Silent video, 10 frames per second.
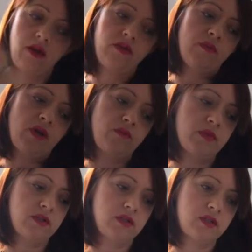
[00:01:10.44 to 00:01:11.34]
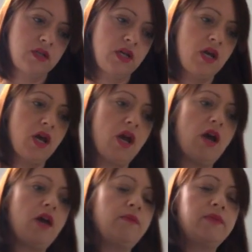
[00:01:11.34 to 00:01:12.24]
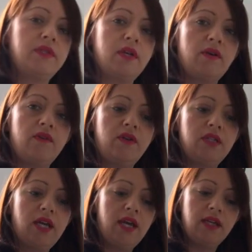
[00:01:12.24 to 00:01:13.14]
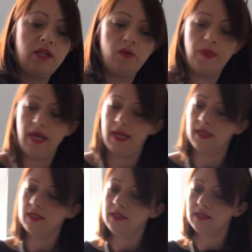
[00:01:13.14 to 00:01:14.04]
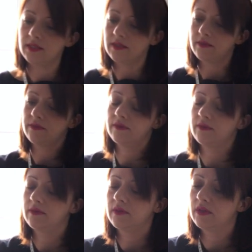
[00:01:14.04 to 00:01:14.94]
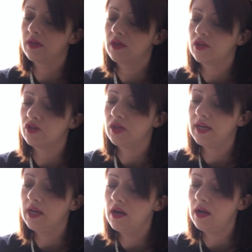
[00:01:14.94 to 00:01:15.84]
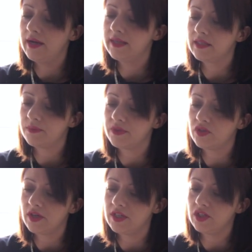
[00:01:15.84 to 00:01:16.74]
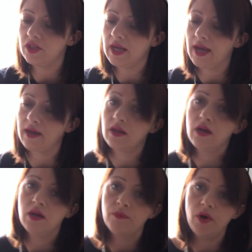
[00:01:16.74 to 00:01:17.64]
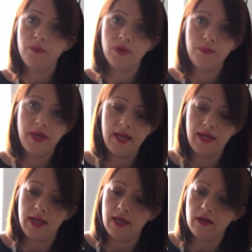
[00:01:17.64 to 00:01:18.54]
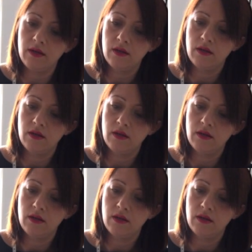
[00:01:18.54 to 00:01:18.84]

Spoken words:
at the moment. So if you take your pins, try and line it up as straight as you can. Pop your pin in